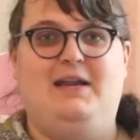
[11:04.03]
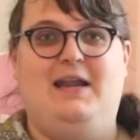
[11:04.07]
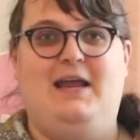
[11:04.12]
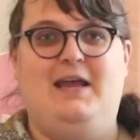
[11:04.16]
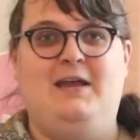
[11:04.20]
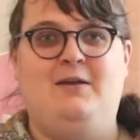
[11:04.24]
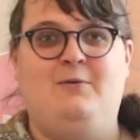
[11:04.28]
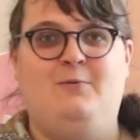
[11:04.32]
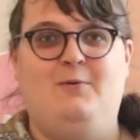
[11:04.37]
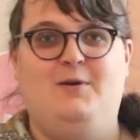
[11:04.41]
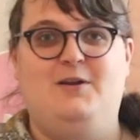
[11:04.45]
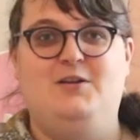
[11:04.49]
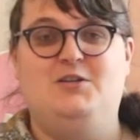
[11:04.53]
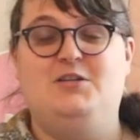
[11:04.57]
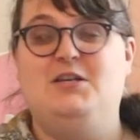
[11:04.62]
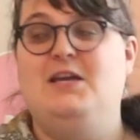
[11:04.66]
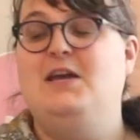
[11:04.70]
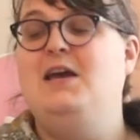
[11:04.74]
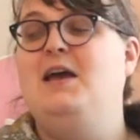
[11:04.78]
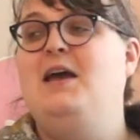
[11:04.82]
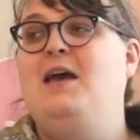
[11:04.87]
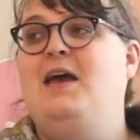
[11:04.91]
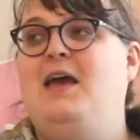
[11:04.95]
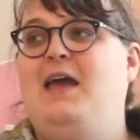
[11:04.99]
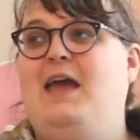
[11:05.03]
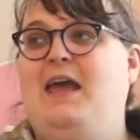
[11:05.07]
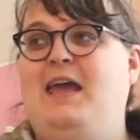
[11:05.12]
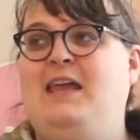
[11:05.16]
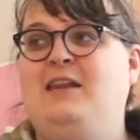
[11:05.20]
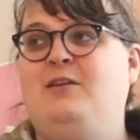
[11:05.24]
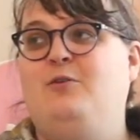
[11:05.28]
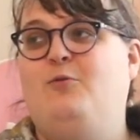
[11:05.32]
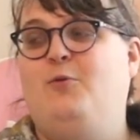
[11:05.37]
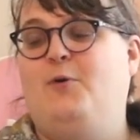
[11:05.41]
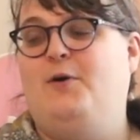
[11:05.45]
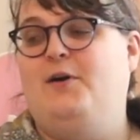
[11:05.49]
language
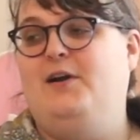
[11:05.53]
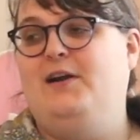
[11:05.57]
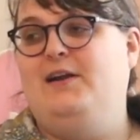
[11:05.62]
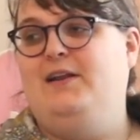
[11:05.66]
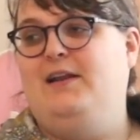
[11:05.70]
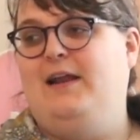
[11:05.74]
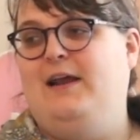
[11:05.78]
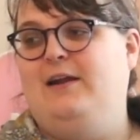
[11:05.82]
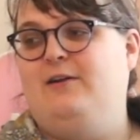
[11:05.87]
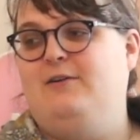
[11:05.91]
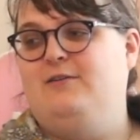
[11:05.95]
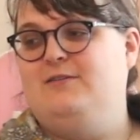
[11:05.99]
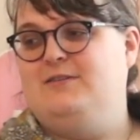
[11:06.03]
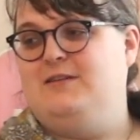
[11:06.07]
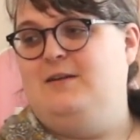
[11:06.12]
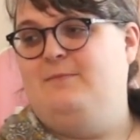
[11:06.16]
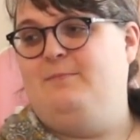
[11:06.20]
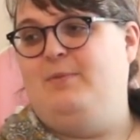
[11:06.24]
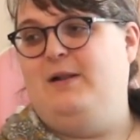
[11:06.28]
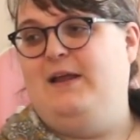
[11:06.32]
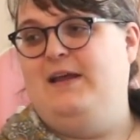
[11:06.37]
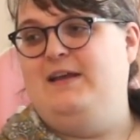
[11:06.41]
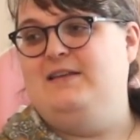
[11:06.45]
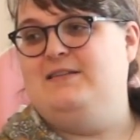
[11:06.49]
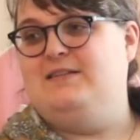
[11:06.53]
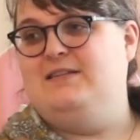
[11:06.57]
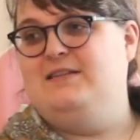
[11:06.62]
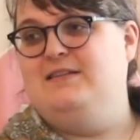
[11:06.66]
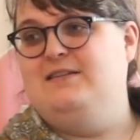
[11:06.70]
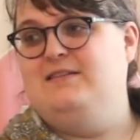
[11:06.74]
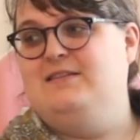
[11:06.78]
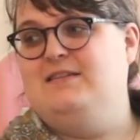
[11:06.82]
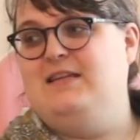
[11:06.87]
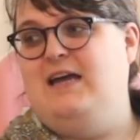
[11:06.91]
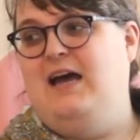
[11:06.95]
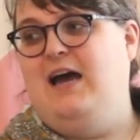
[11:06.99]
inquiry letters on
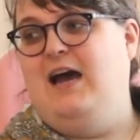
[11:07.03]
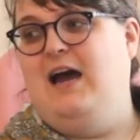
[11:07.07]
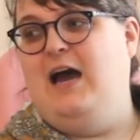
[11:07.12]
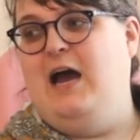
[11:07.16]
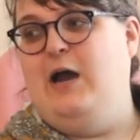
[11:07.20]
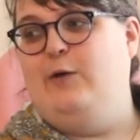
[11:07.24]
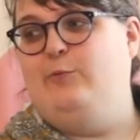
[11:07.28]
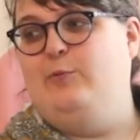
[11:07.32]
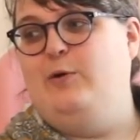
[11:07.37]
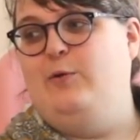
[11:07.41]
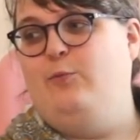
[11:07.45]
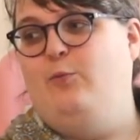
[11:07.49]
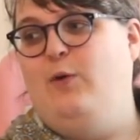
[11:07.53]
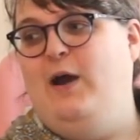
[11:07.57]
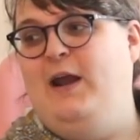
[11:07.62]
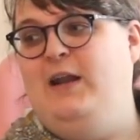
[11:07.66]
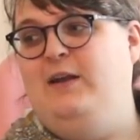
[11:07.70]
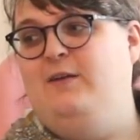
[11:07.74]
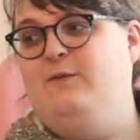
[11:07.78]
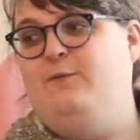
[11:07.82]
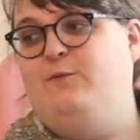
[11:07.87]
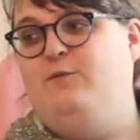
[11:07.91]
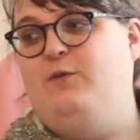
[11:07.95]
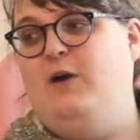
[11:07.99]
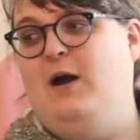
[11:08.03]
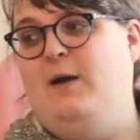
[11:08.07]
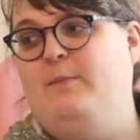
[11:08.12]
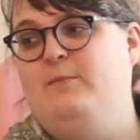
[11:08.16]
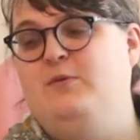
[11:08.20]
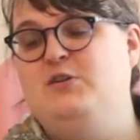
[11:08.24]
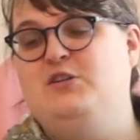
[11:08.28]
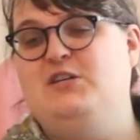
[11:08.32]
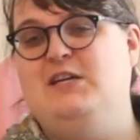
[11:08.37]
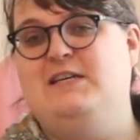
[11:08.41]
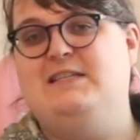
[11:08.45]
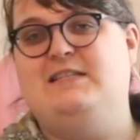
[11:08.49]
places, we went
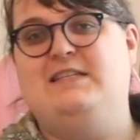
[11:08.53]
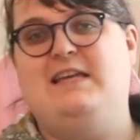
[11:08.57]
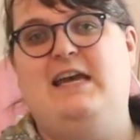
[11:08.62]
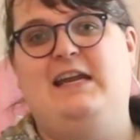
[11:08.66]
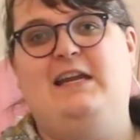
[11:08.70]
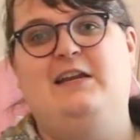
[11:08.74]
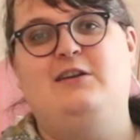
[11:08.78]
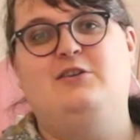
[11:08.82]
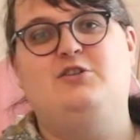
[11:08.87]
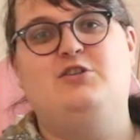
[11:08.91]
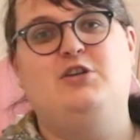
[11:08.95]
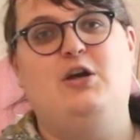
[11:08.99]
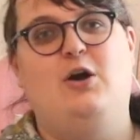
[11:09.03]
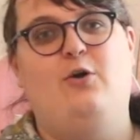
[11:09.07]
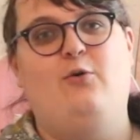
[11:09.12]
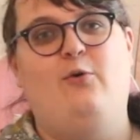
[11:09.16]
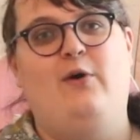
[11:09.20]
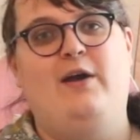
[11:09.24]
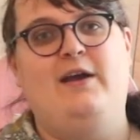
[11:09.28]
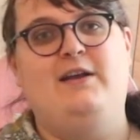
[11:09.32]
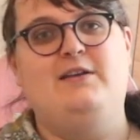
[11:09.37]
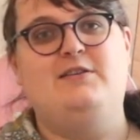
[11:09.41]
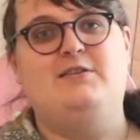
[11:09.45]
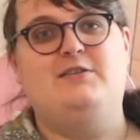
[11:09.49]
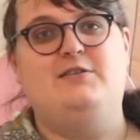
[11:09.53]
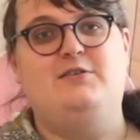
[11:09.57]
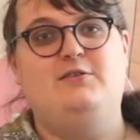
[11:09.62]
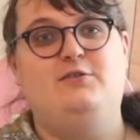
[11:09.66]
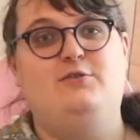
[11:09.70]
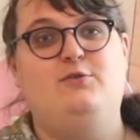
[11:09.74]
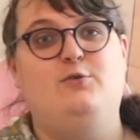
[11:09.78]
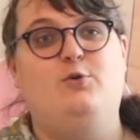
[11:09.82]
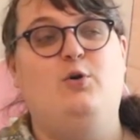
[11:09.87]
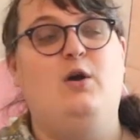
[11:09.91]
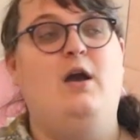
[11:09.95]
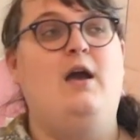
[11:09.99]
from just getting showings
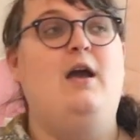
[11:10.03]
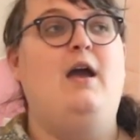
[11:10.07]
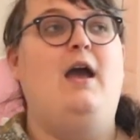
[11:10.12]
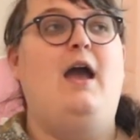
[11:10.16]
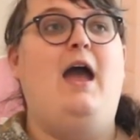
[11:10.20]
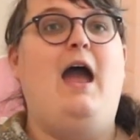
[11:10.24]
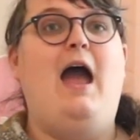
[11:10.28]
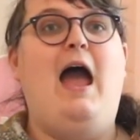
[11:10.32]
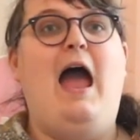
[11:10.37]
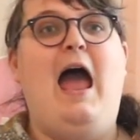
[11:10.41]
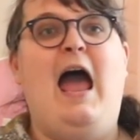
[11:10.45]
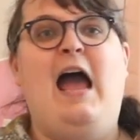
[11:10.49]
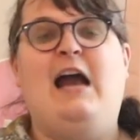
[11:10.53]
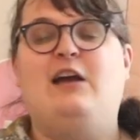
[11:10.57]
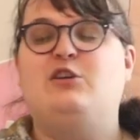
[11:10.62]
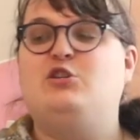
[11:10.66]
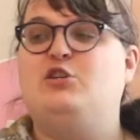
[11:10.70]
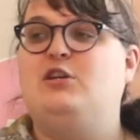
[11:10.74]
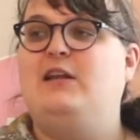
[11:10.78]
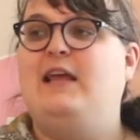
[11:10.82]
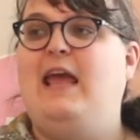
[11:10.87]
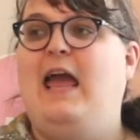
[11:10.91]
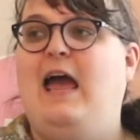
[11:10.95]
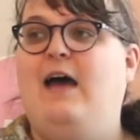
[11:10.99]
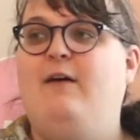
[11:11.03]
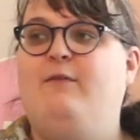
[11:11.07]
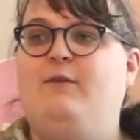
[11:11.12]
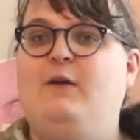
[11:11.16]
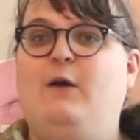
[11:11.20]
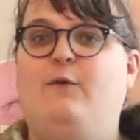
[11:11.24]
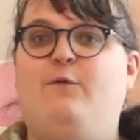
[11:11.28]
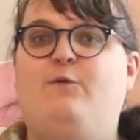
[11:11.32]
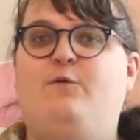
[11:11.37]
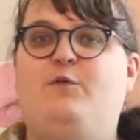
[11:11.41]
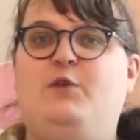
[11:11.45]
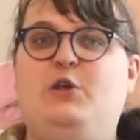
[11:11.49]
to actually having
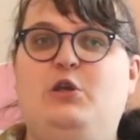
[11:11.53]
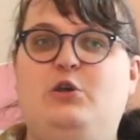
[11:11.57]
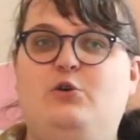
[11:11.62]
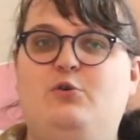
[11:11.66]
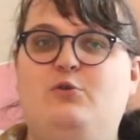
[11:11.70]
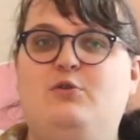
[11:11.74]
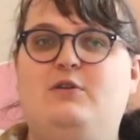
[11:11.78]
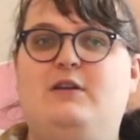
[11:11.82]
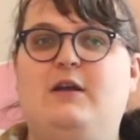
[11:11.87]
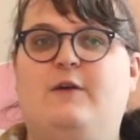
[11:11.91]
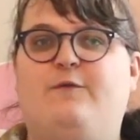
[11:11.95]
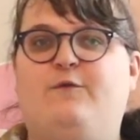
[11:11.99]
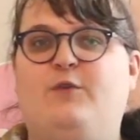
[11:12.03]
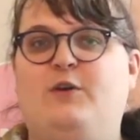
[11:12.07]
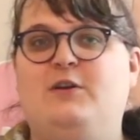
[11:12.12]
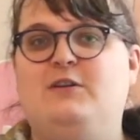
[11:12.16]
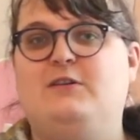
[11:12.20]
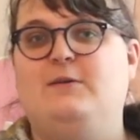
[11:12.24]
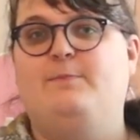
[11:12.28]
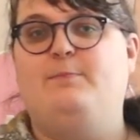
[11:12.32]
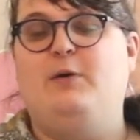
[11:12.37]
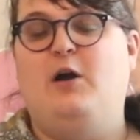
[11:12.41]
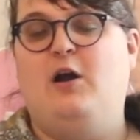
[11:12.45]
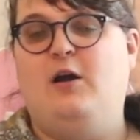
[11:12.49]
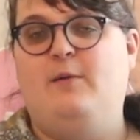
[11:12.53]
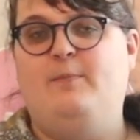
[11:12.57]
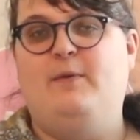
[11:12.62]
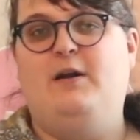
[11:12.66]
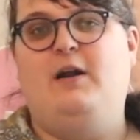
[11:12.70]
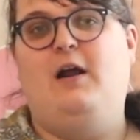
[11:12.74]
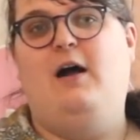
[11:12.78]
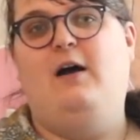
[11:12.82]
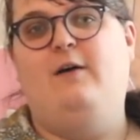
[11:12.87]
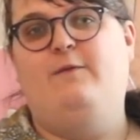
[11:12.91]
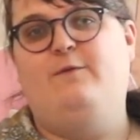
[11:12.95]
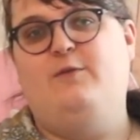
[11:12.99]
a few different
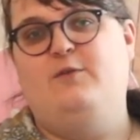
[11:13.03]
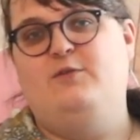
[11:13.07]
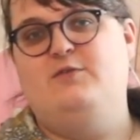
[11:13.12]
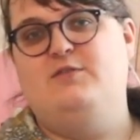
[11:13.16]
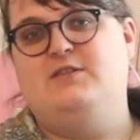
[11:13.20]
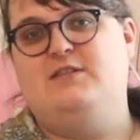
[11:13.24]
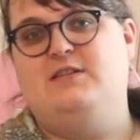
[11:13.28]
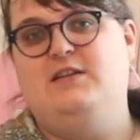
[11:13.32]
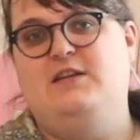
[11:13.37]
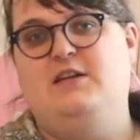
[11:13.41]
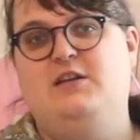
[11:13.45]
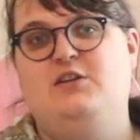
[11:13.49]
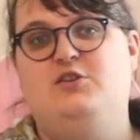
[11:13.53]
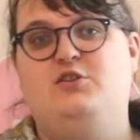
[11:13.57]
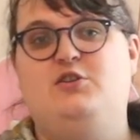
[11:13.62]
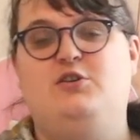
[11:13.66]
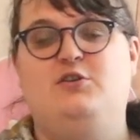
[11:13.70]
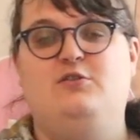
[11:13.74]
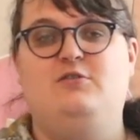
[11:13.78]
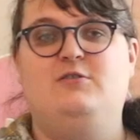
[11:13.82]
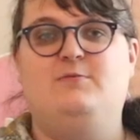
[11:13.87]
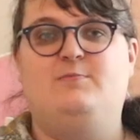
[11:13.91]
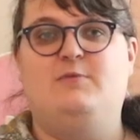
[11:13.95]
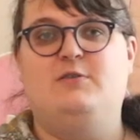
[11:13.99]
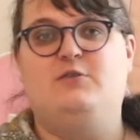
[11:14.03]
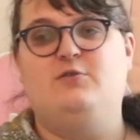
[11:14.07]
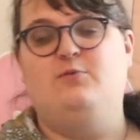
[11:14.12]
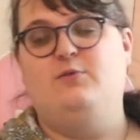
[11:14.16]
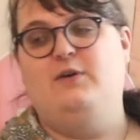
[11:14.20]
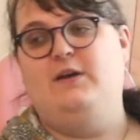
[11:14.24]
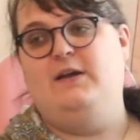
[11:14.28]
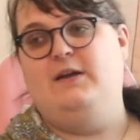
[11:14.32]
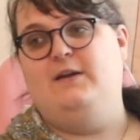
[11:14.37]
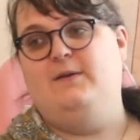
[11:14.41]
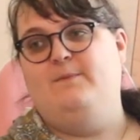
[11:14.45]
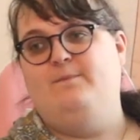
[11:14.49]
apartment offers to choose
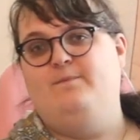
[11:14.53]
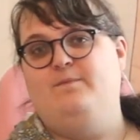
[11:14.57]
between.